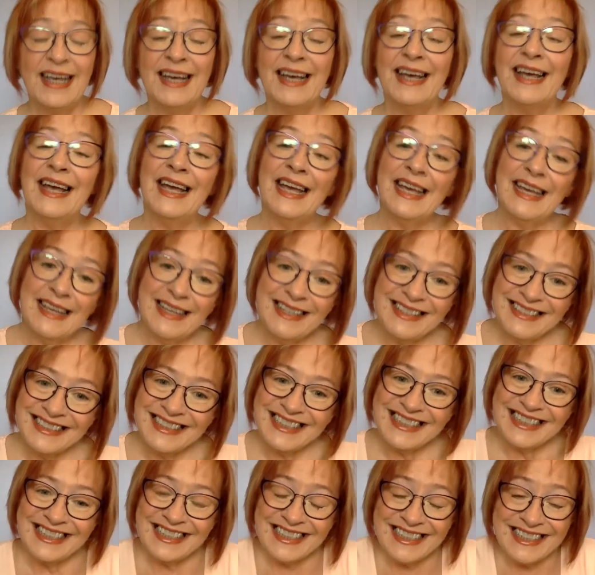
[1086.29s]
And
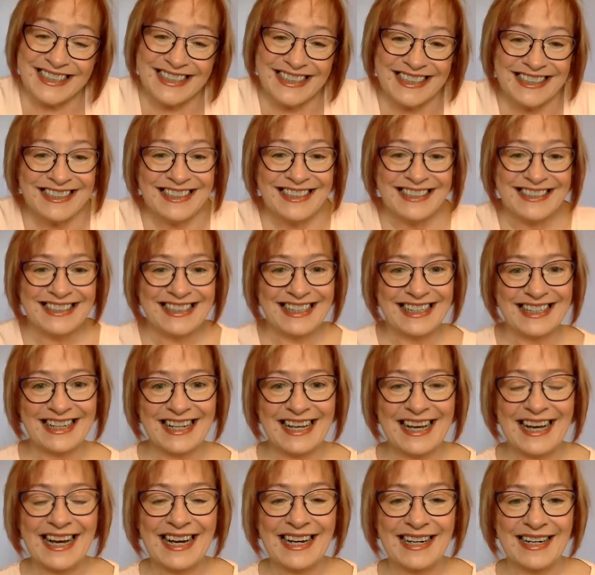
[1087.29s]
in addition to
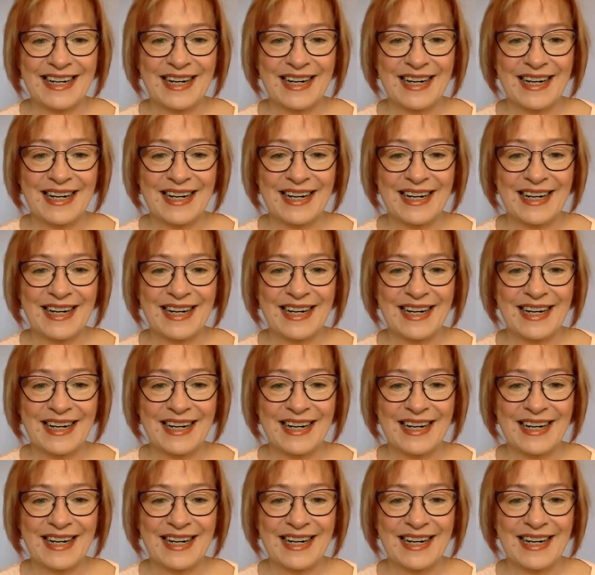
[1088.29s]
that,